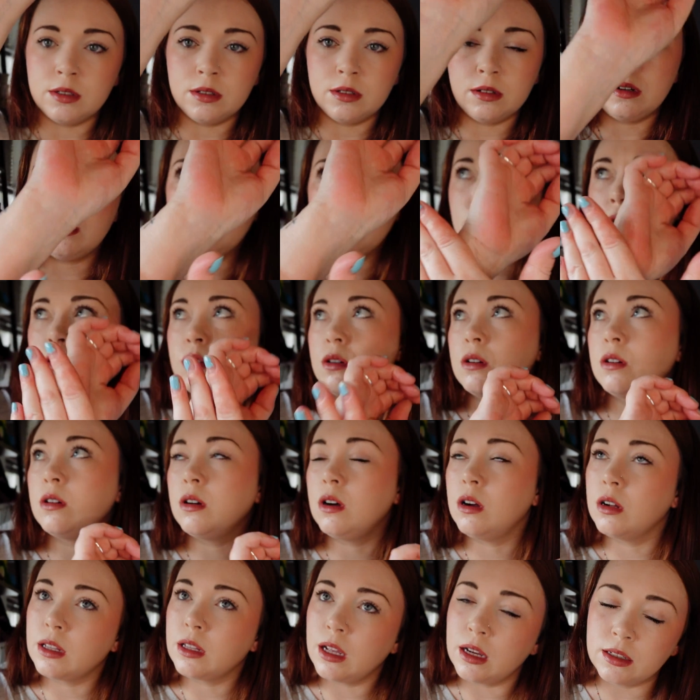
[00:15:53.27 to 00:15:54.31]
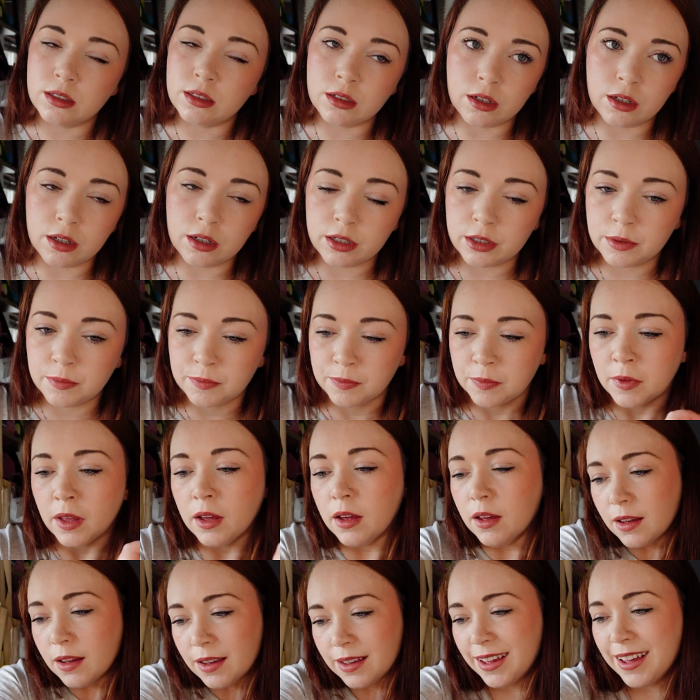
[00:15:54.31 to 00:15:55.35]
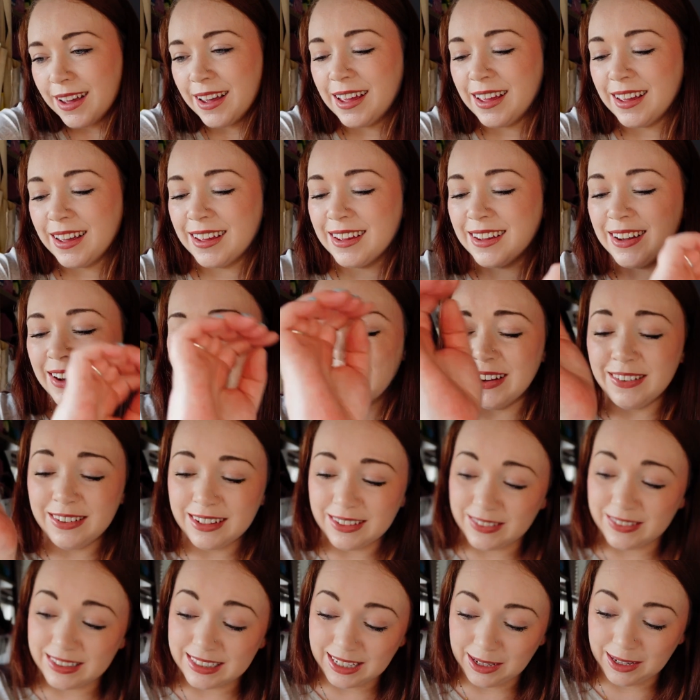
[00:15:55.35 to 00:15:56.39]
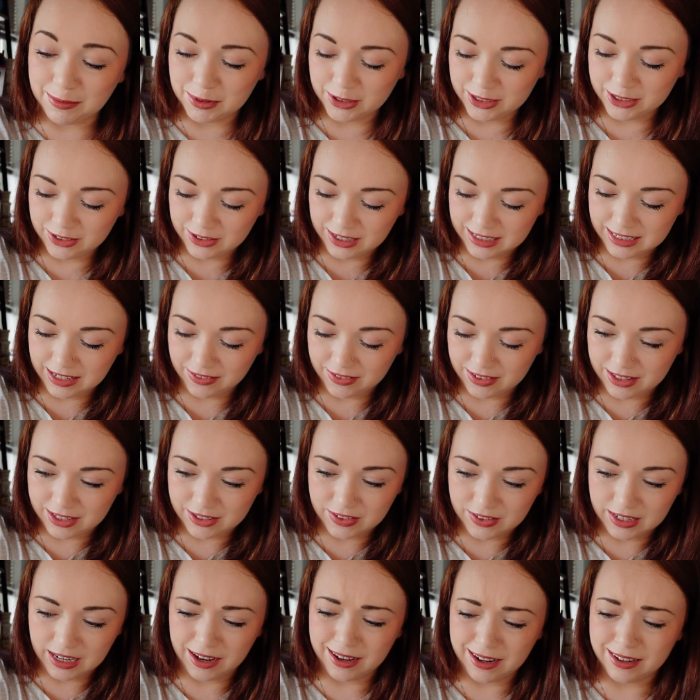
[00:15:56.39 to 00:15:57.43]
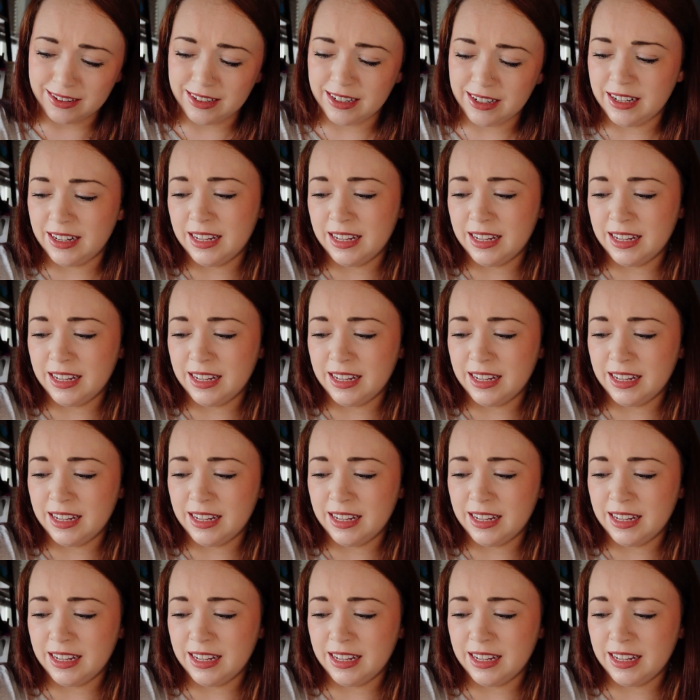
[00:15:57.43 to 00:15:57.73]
Oh god, that is good. I'm going to be so moisturised after this video. It